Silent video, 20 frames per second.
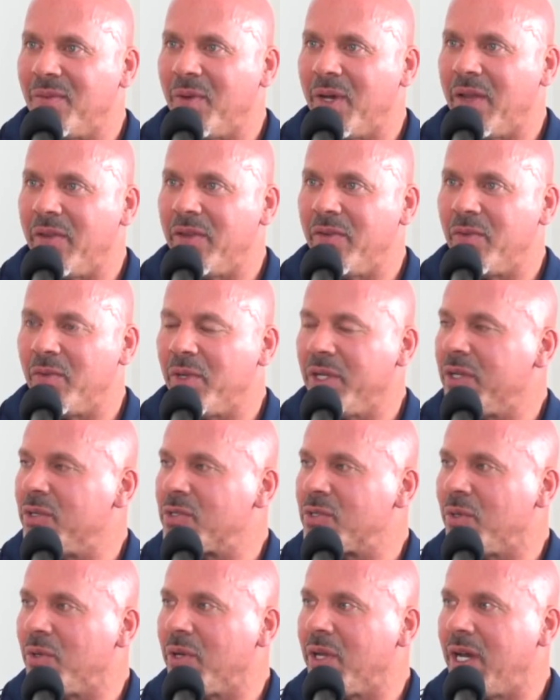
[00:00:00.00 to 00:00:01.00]
wow, you've really
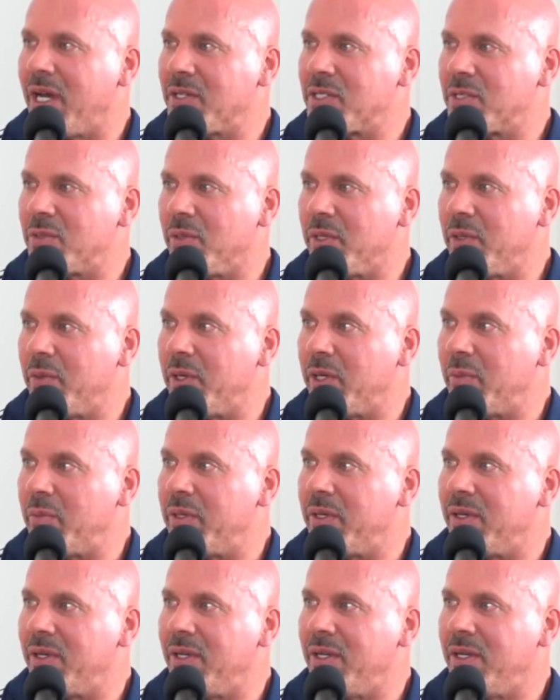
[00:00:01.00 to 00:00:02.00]
controlled costs really well,
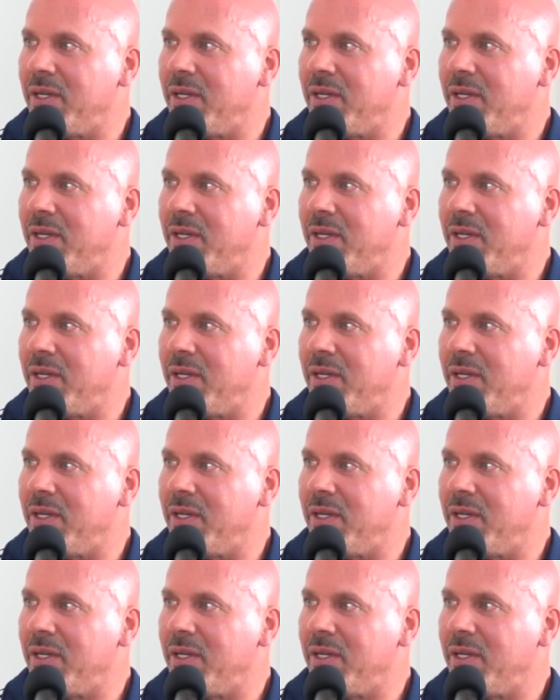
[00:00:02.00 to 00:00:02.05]
but